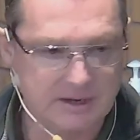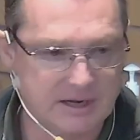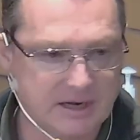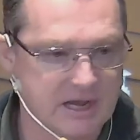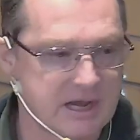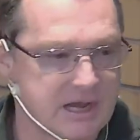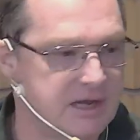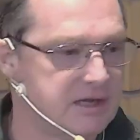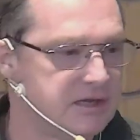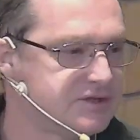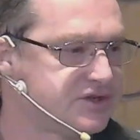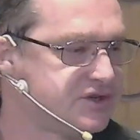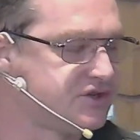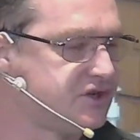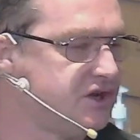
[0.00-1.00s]
We're in
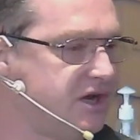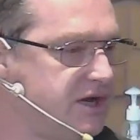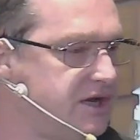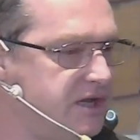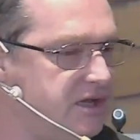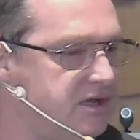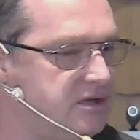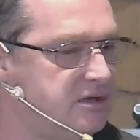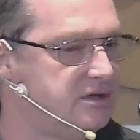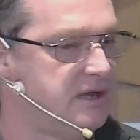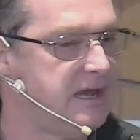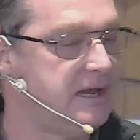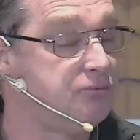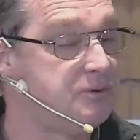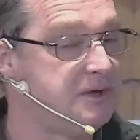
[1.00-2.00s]
a
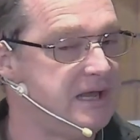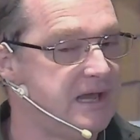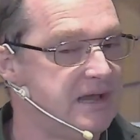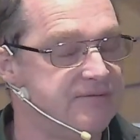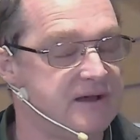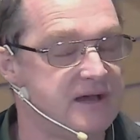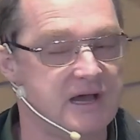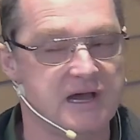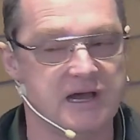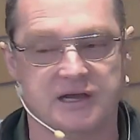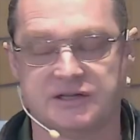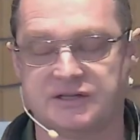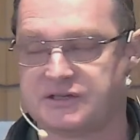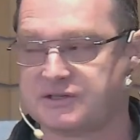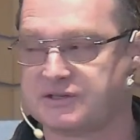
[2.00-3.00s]
society and we have
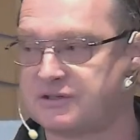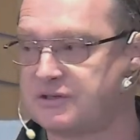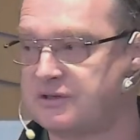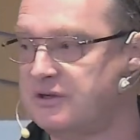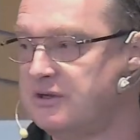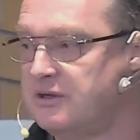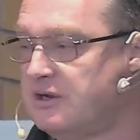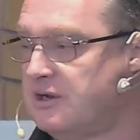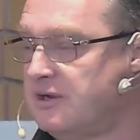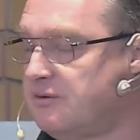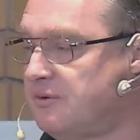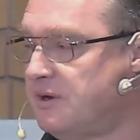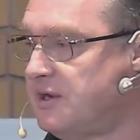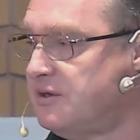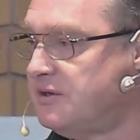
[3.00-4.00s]
hearts
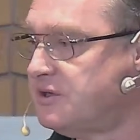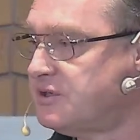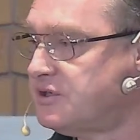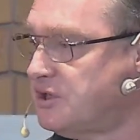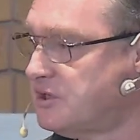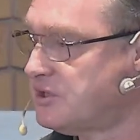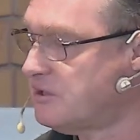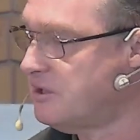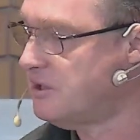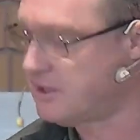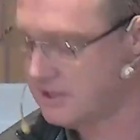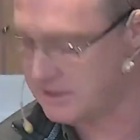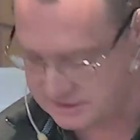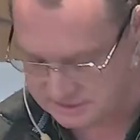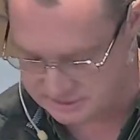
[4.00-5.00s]
around us
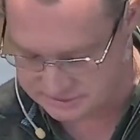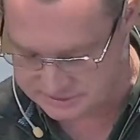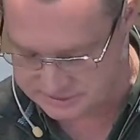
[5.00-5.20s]
just like